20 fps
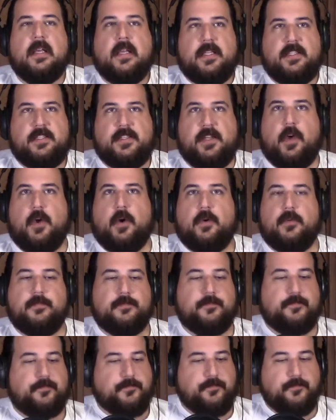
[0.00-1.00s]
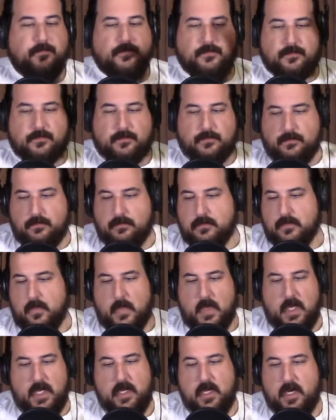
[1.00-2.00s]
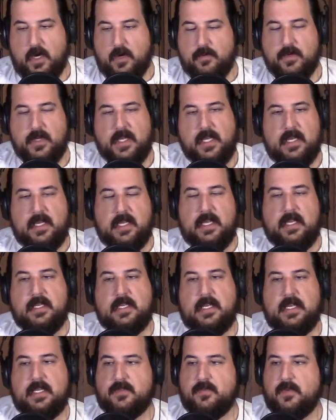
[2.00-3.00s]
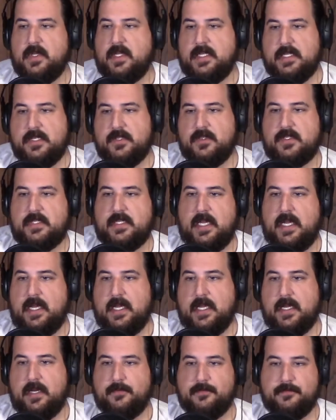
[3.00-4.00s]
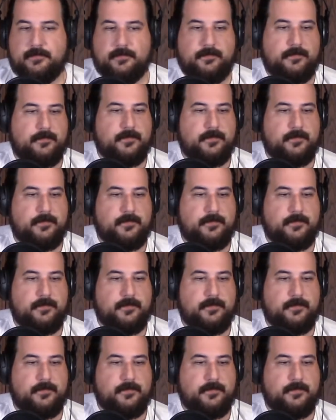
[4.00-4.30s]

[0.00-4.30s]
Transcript: So, it's really interesting, and